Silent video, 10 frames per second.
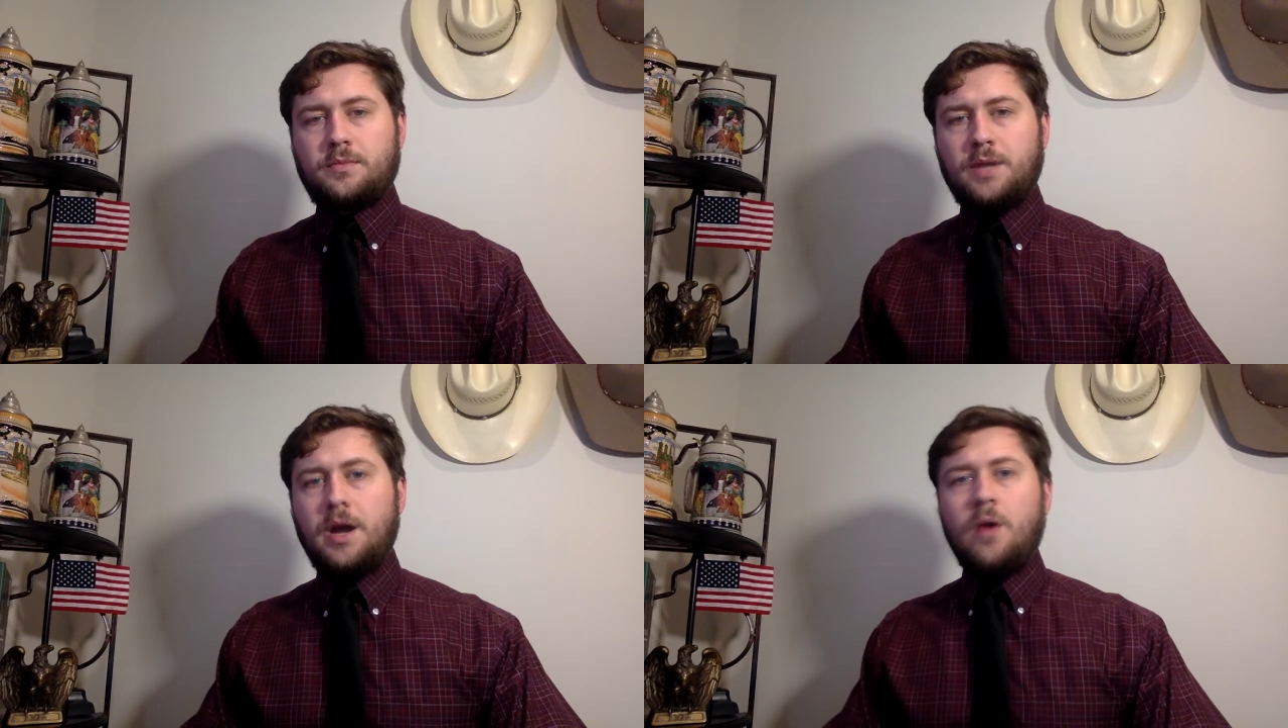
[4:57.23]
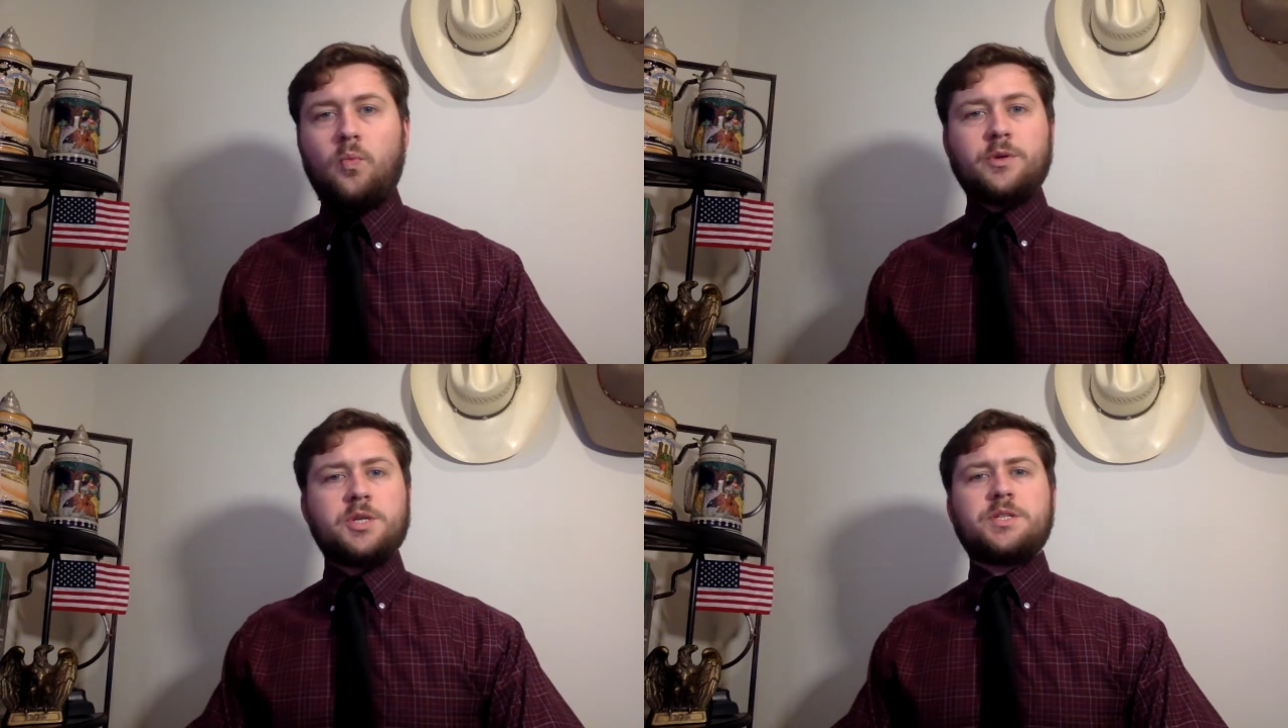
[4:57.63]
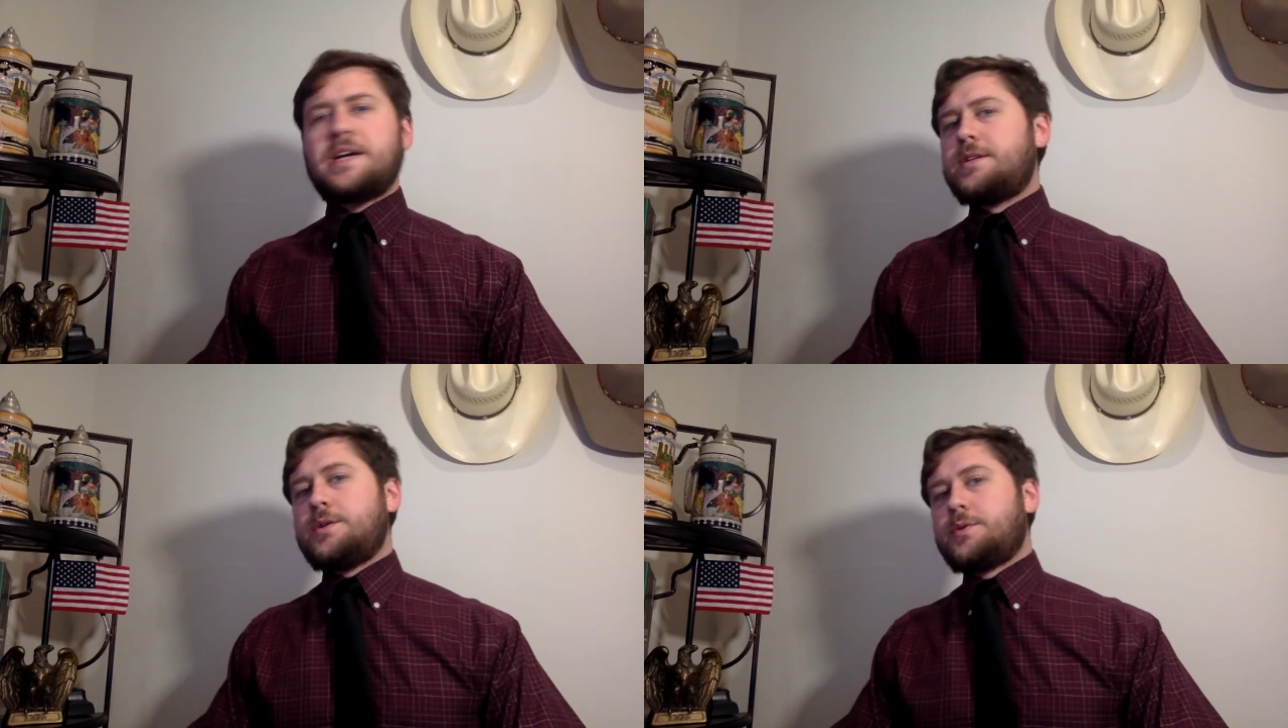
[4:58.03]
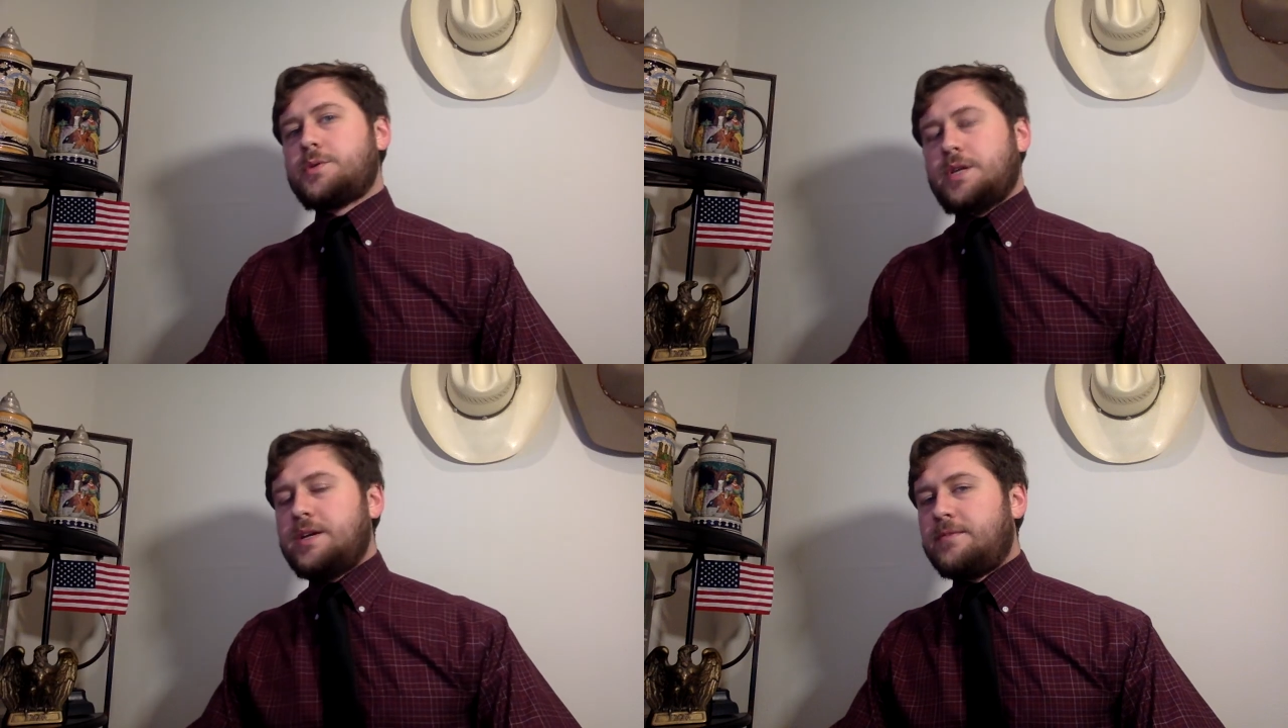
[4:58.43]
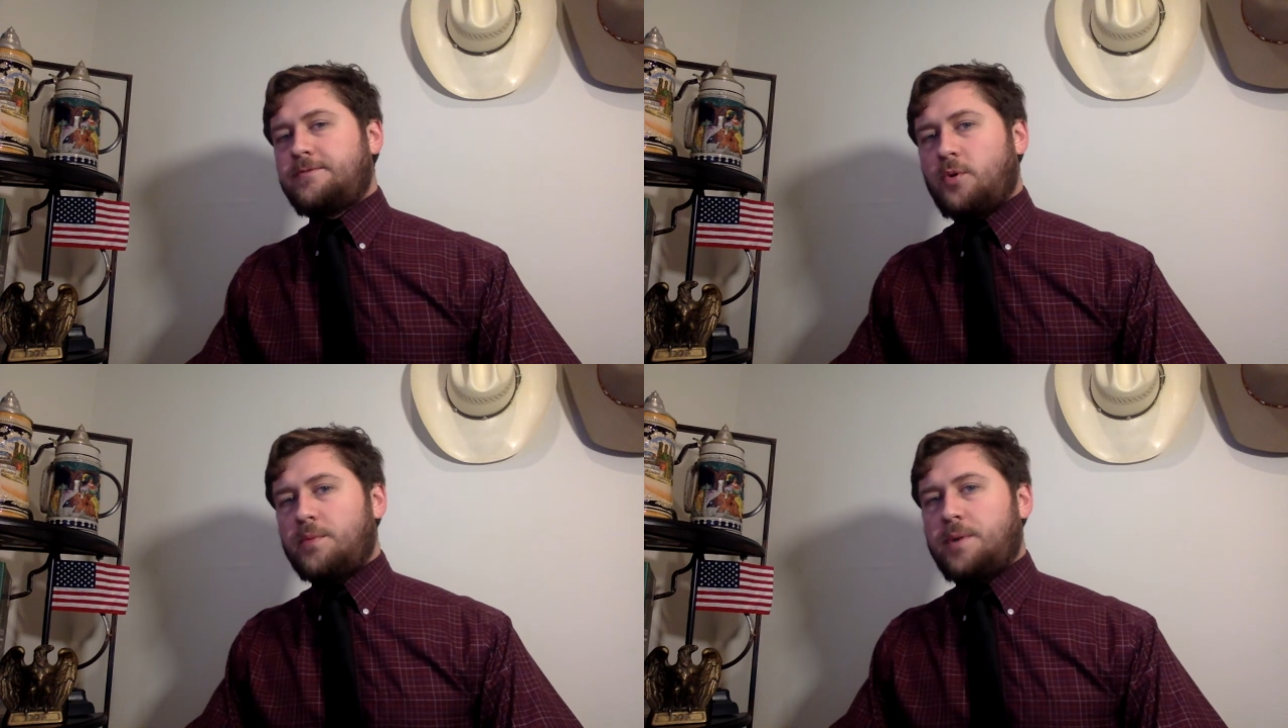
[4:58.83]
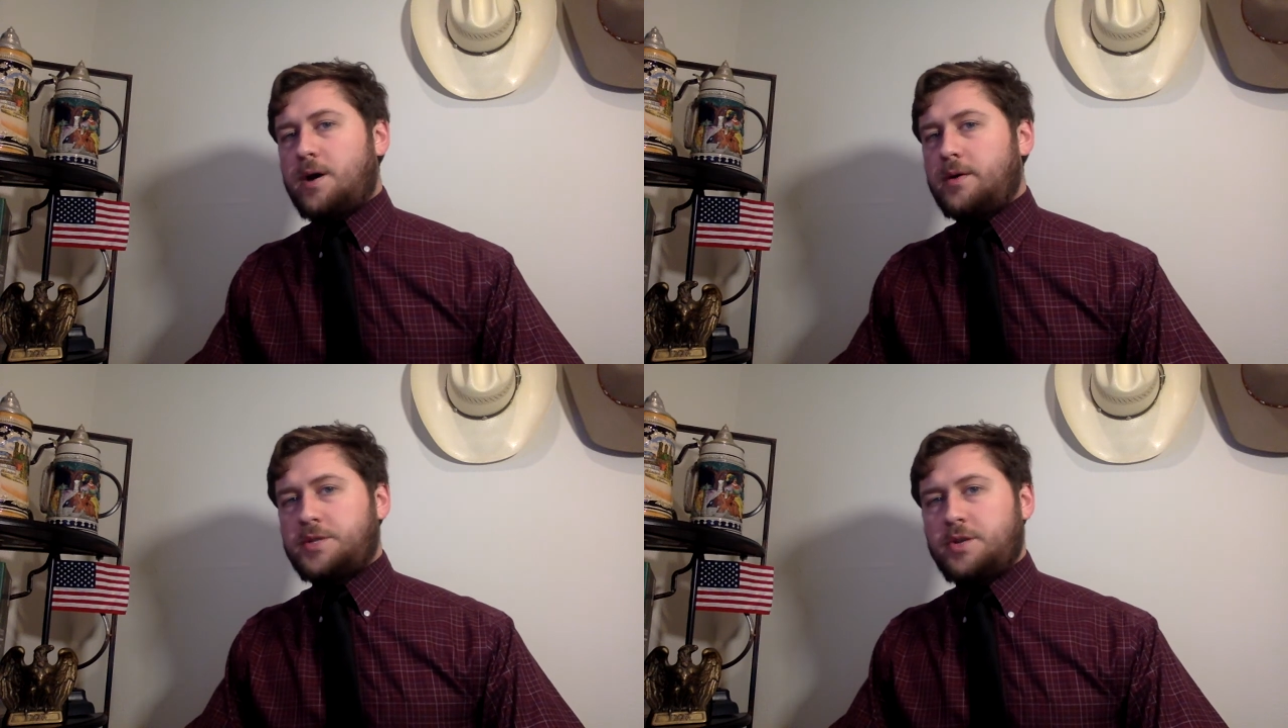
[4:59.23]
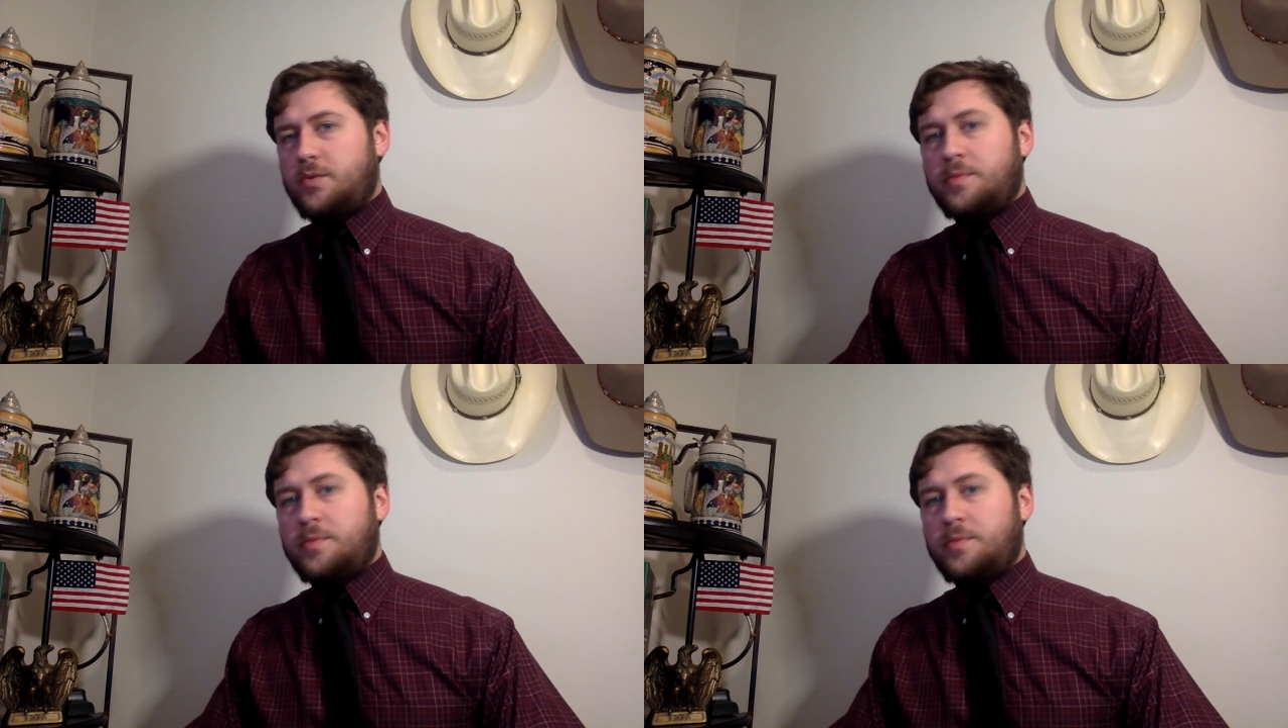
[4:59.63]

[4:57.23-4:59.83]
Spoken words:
Wilson's ideals in foreign policy would